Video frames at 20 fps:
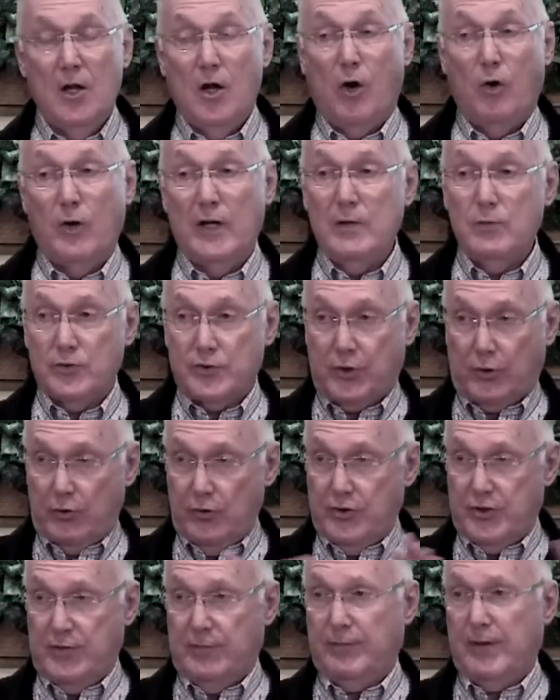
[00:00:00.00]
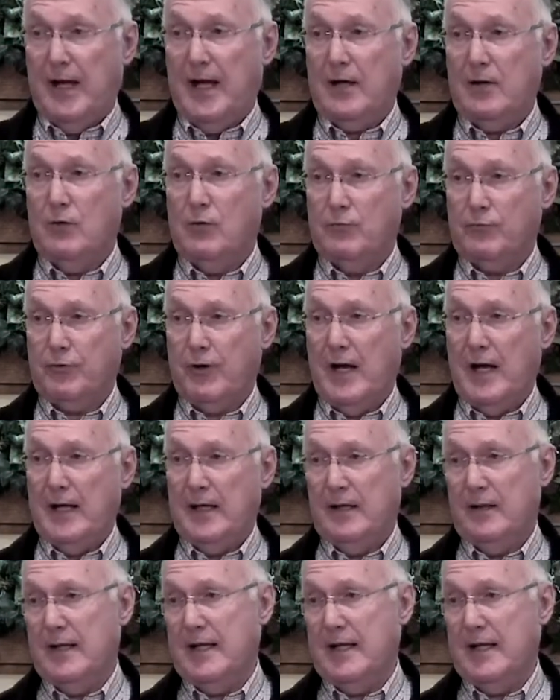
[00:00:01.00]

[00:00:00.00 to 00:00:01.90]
Oh, he was crucified on Friday.